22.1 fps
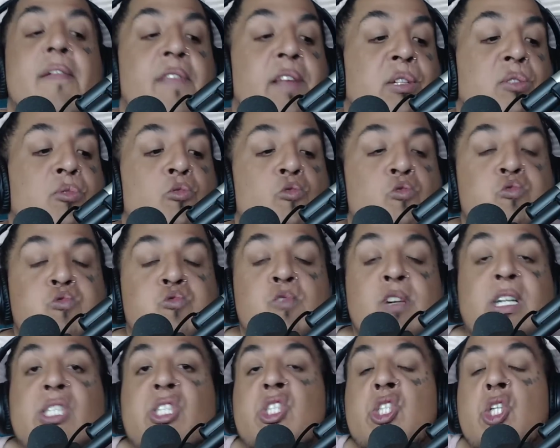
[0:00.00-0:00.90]
this
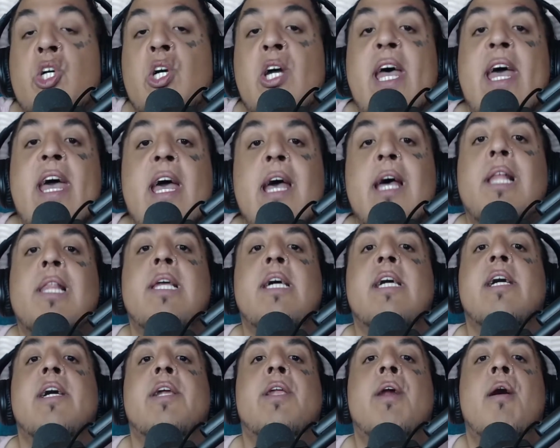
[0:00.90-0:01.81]
creature
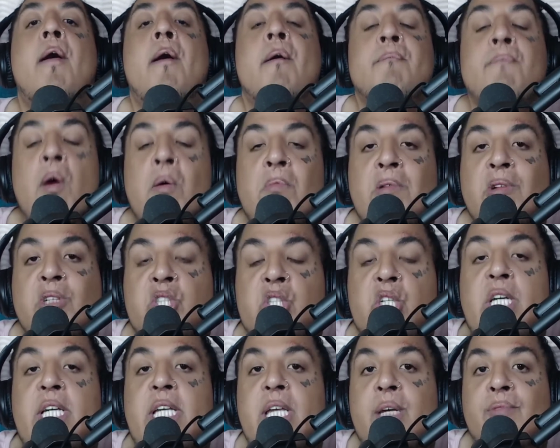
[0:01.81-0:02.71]
alien
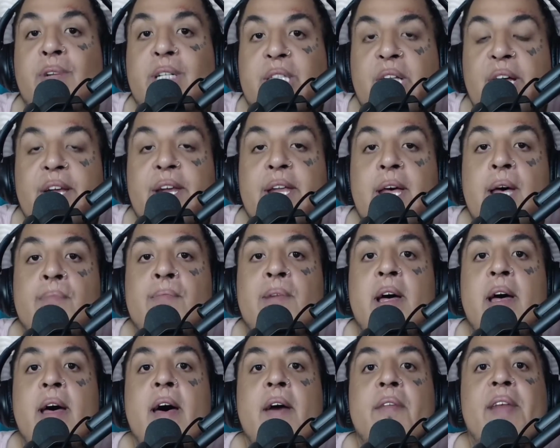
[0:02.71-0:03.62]
Momoshiki within him